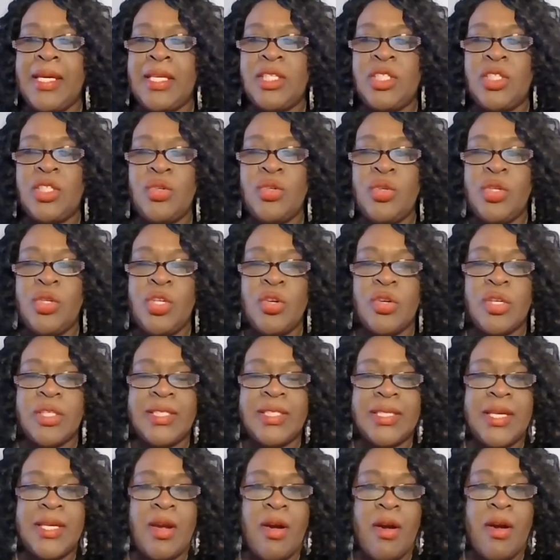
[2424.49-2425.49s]
to your
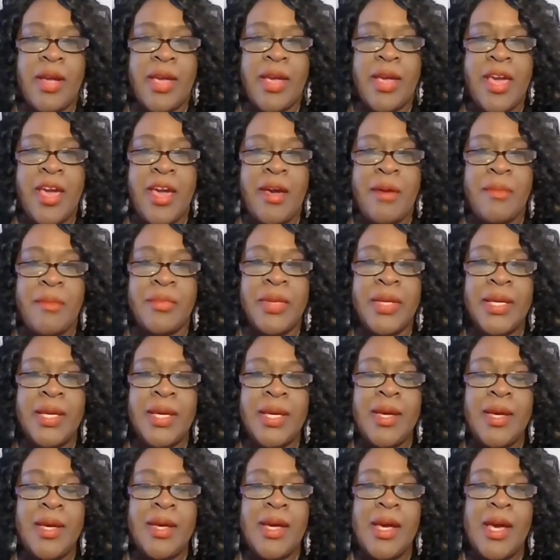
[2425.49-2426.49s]
CRM
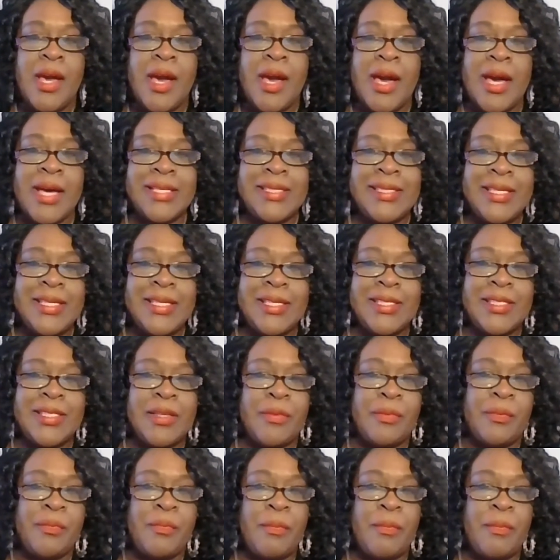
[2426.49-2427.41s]
system?